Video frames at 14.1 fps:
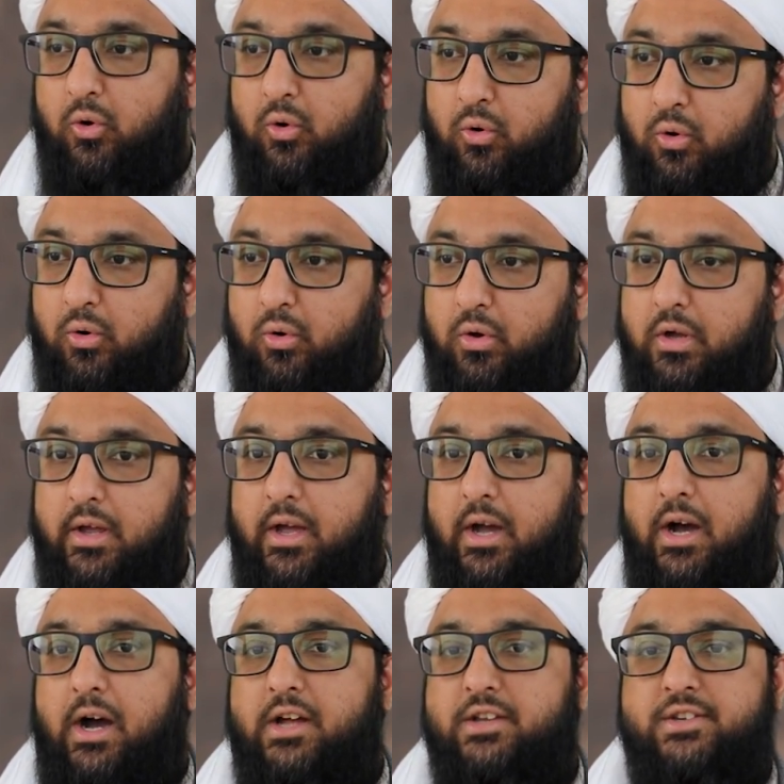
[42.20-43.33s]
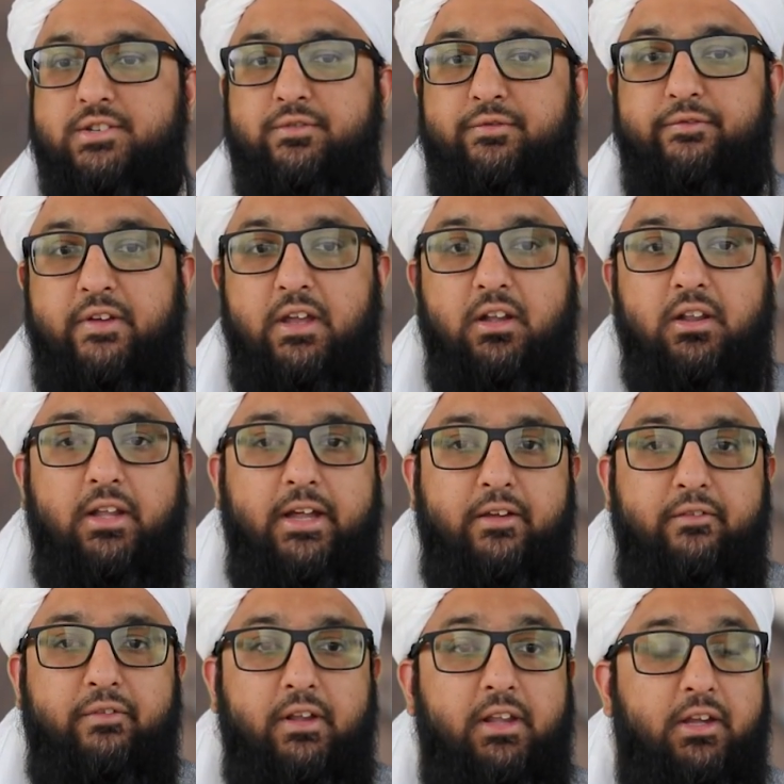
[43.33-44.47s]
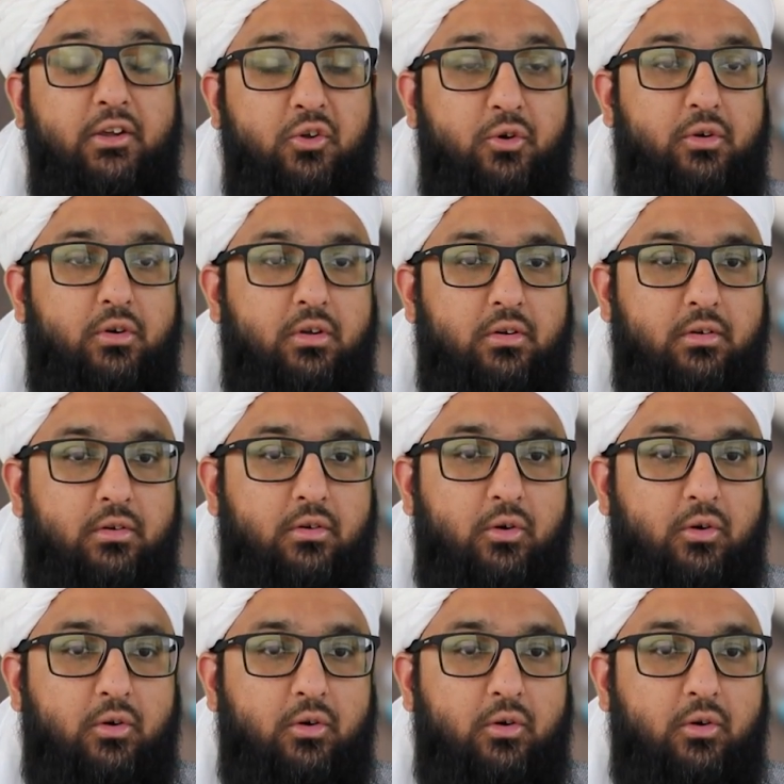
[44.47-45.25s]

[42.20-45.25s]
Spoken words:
or I just feel like feeling good,